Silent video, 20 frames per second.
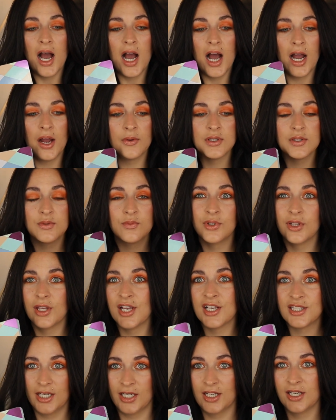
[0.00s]
I was really
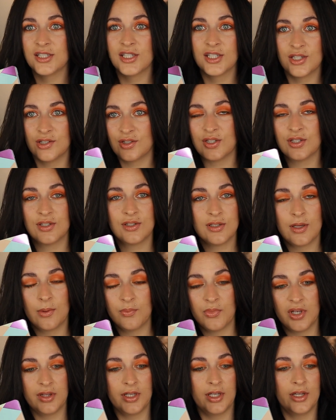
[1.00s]
excited because this is
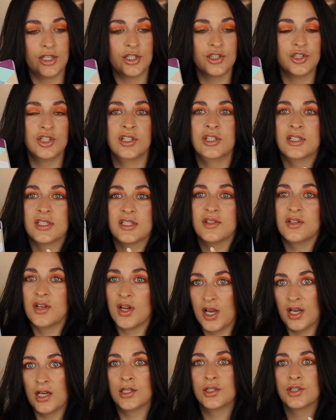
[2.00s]
something that like she does
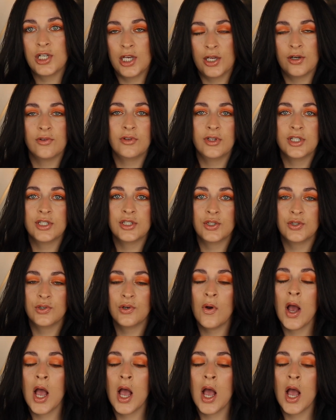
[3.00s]
not generally do.